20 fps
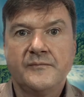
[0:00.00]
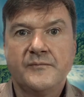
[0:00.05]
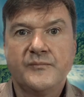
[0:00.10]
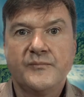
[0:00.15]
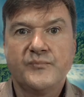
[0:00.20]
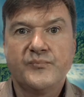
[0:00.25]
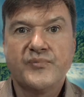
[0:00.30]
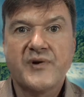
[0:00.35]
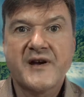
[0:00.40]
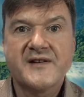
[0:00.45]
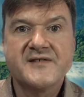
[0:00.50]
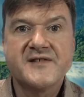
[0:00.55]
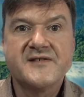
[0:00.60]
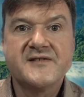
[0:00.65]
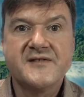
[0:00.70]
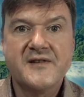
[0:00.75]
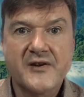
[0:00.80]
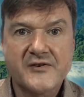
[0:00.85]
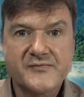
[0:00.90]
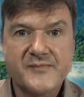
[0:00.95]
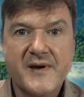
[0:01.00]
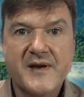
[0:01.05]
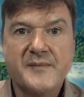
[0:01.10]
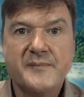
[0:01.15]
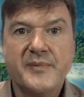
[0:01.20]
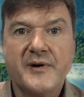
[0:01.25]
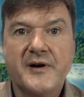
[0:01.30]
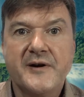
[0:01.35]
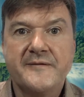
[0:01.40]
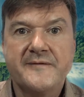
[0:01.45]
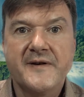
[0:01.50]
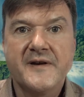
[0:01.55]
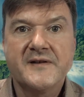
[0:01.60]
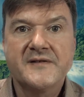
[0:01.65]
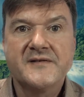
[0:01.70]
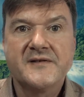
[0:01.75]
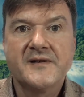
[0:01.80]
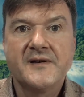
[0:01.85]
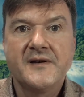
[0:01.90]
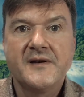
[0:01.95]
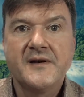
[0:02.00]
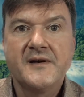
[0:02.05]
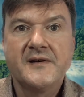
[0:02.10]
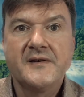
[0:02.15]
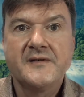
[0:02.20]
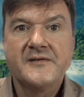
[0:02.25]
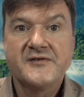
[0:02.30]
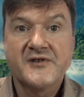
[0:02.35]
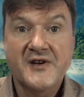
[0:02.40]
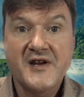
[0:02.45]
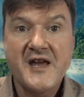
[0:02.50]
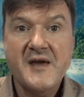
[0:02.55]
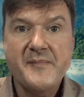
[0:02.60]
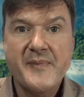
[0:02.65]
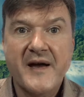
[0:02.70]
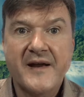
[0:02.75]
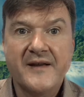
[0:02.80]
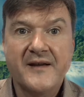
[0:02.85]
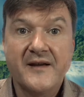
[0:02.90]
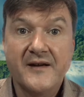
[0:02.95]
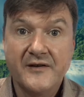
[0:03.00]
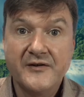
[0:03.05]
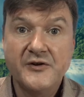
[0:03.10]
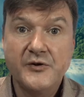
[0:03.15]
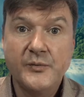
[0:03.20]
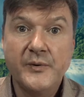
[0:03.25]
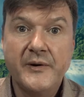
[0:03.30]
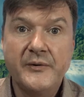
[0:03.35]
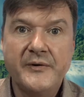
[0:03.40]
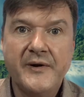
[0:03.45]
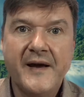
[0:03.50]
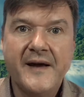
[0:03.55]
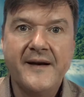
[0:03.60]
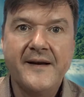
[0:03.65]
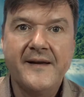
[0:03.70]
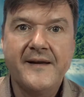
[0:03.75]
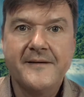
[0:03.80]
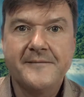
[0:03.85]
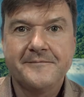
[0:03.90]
Practice does make perfect, so keep at it and you will nail it.